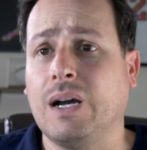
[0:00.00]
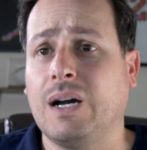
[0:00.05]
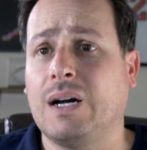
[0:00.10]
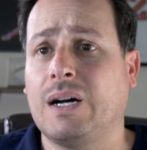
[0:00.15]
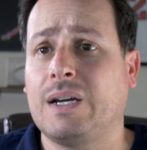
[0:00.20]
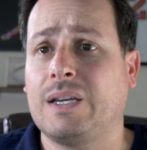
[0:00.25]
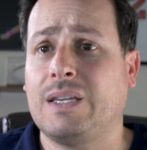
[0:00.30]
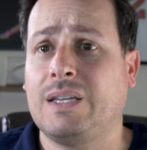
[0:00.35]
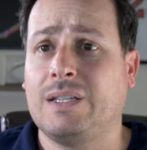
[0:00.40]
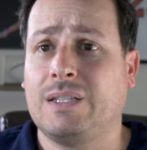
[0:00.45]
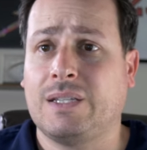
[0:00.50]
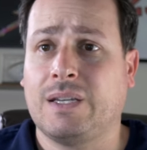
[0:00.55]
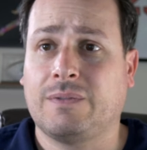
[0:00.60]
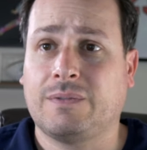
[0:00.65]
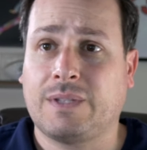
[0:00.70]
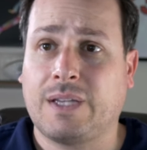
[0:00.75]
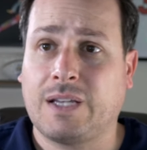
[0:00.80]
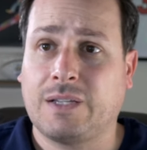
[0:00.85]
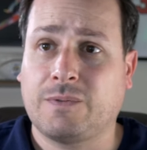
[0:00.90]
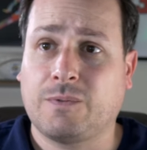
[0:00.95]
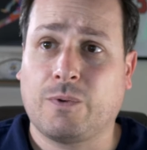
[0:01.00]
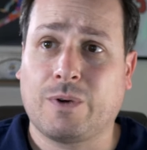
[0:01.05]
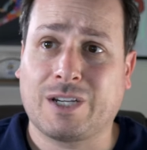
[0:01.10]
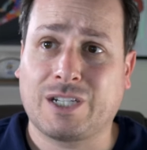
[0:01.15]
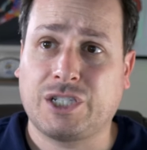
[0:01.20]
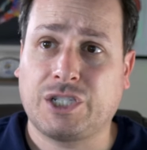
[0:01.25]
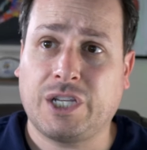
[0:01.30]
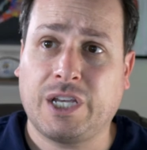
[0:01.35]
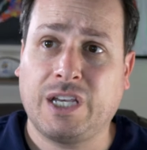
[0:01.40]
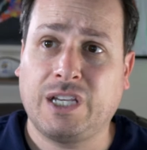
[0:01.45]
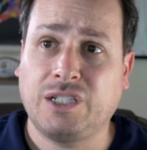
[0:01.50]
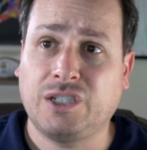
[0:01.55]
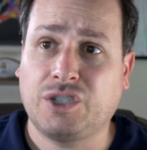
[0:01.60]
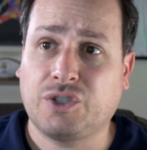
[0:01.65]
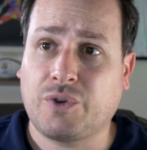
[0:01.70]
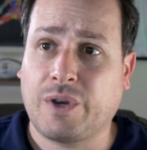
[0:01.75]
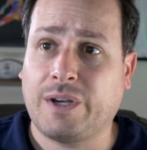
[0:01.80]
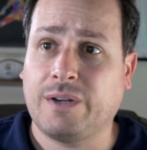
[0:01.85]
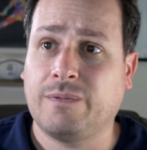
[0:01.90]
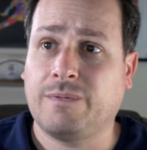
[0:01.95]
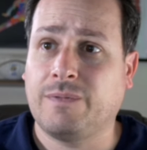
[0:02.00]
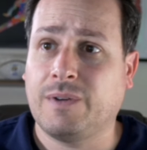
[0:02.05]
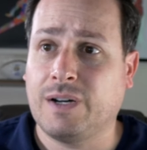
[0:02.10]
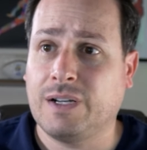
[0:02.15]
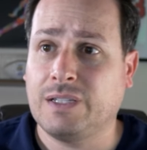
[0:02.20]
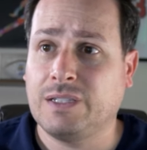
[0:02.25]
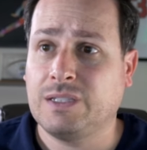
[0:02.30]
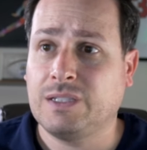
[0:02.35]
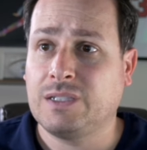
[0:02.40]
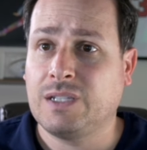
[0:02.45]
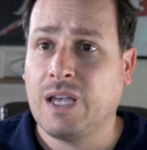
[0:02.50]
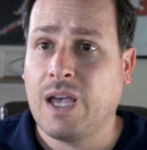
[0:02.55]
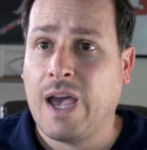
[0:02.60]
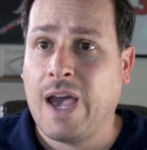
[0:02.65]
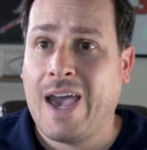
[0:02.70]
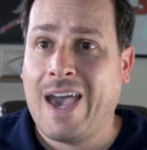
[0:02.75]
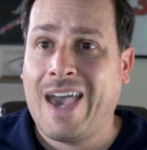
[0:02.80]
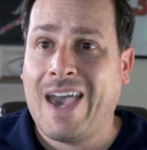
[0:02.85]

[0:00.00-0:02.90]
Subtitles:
ETF stands for Exchange Traded Funds.